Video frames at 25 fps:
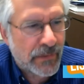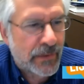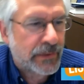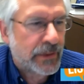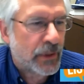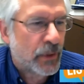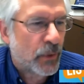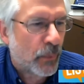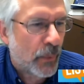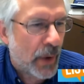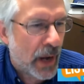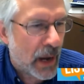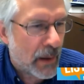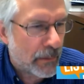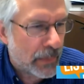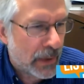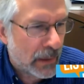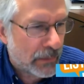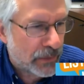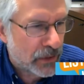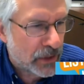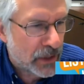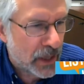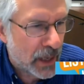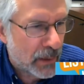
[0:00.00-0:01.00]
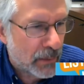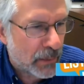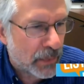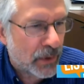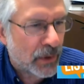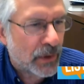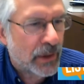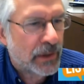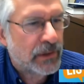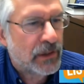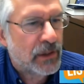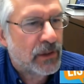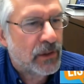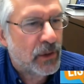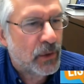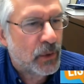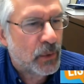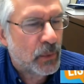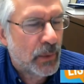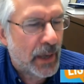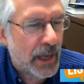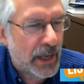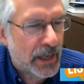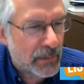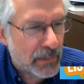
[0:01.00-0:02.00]
and then you ramp up the number and you
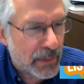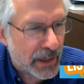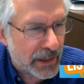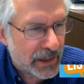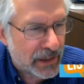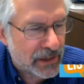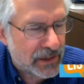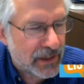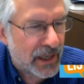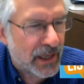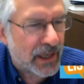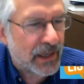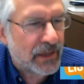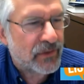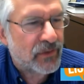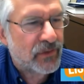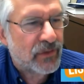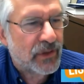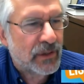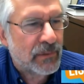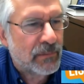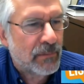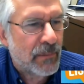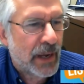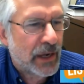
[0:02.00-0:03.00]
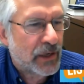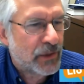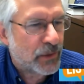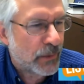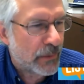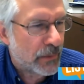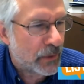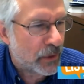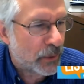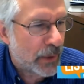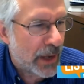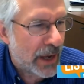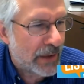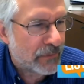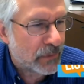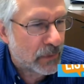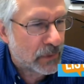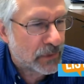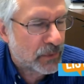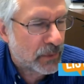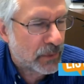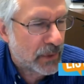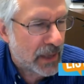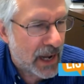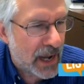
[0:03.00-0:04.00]
do antibody tests and make sure there are no
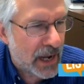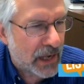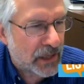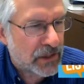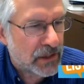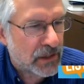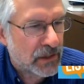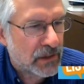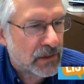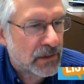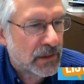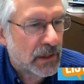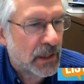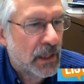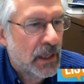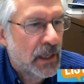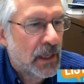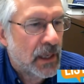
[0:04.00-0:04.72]
adverse reactions.